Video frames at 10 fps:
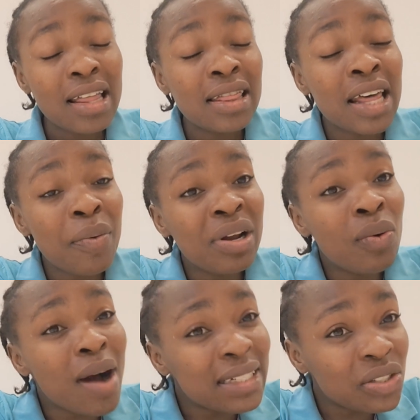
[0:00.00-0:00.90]
they
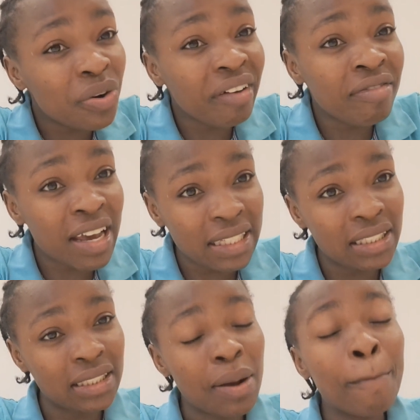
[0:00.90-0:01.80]
will want to
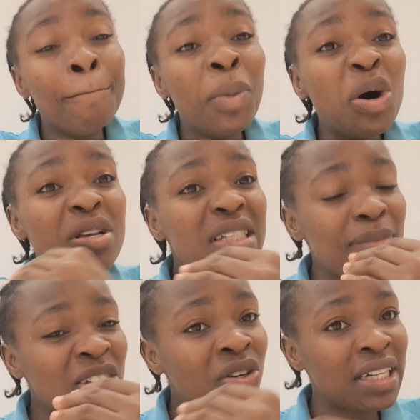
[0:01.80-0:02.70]
revenge. Most
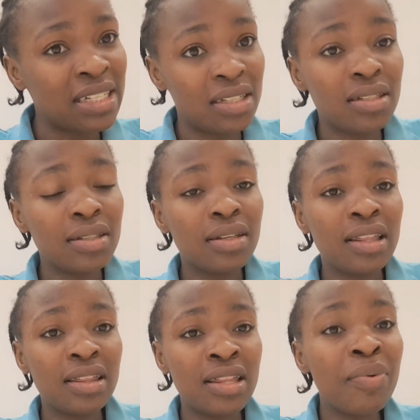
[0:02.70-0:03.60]
majority,
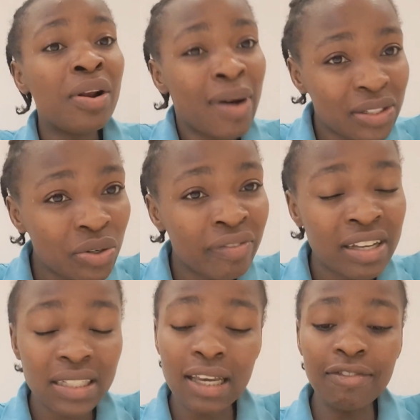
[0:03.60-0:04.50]
they will want to
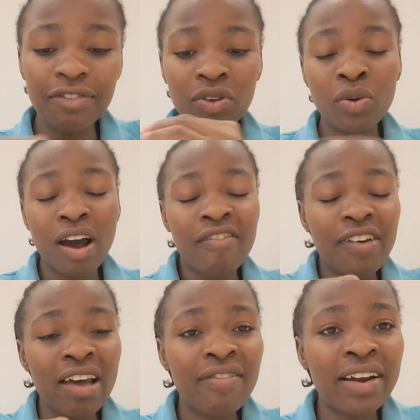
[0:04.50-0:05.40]
revenge. If you have
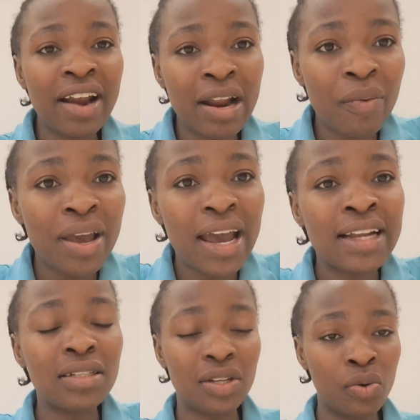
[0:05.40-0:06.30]
ever run away
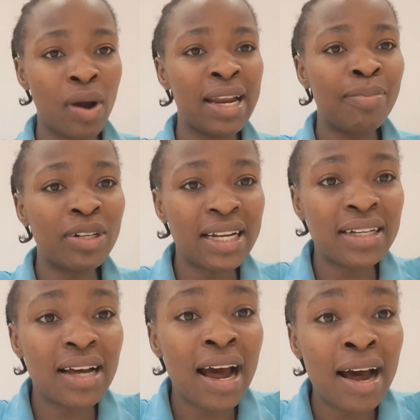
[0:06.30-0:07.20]
and you are
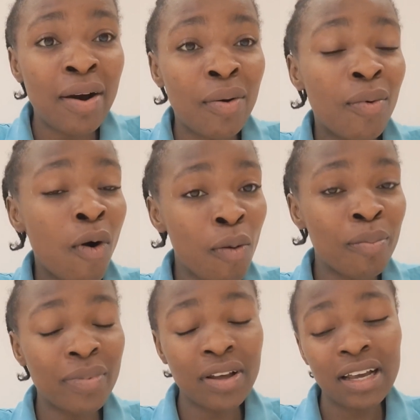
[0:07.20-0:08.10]
deported
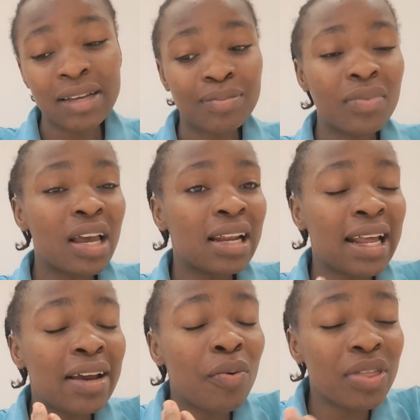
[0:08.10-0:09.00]
home,
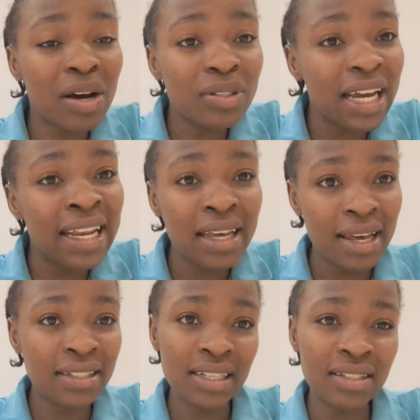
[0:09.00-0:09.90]
like without any
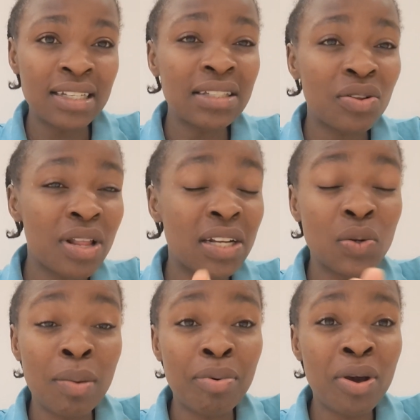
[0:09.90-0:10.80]
cases, just know that
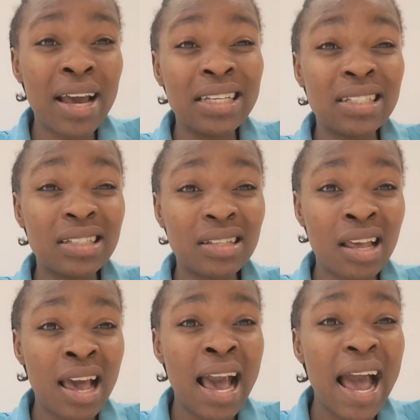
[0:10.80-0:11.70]
your employer is
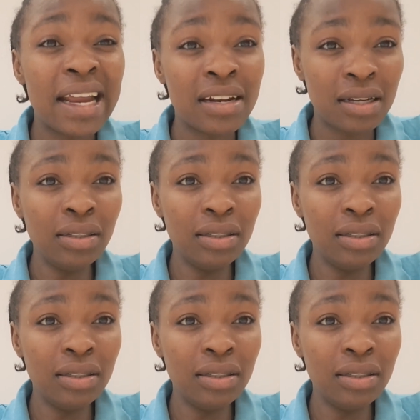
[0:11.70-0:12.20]
kind.